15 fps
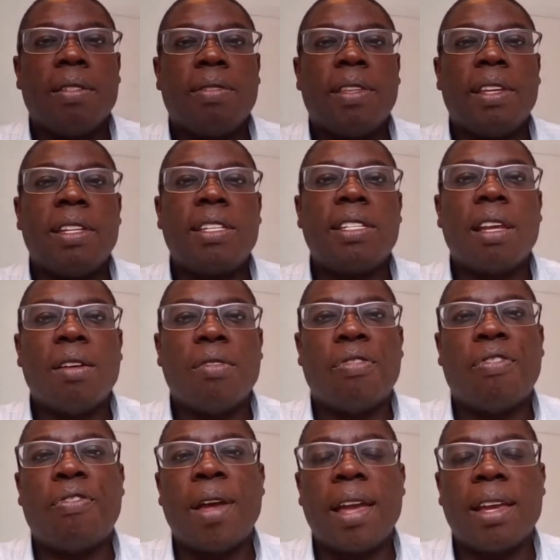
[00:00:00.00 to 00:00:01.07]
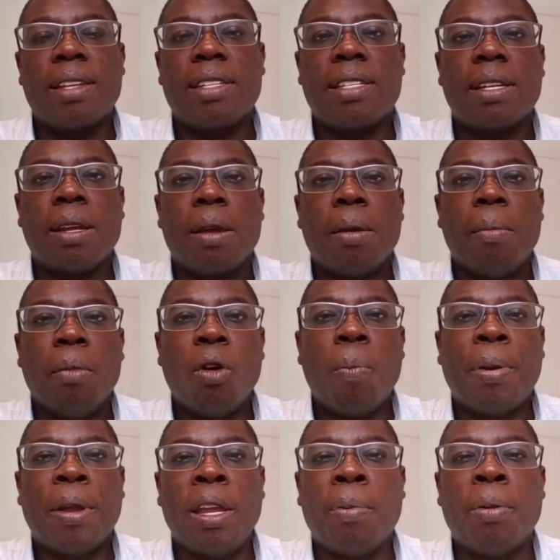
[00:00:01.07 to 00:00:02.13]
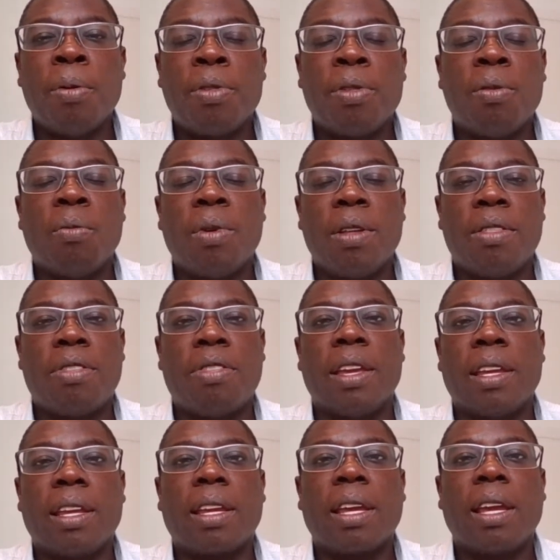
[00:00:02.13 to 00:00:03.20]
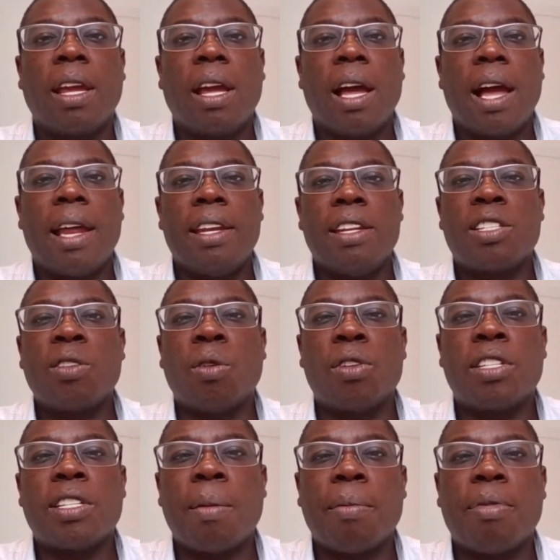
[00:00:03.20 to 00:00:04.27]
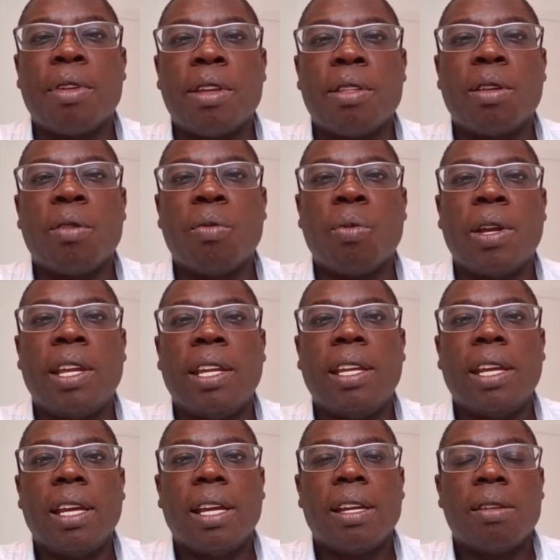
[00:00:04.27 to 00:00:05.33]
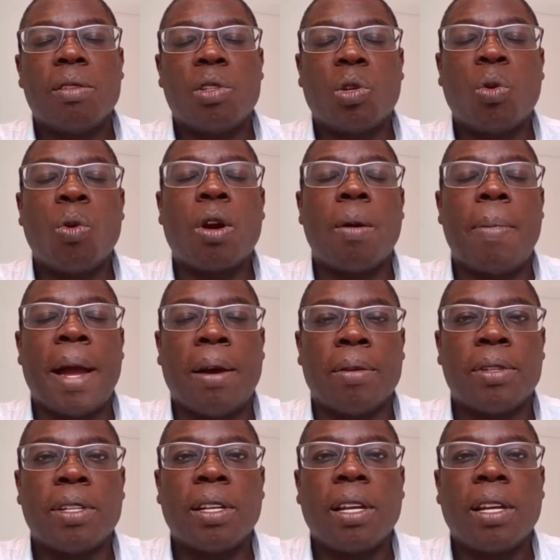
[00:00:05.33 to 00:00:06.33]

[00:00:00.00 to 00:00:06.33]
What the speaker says: This affects more people than we think, and it's not something that we talk about.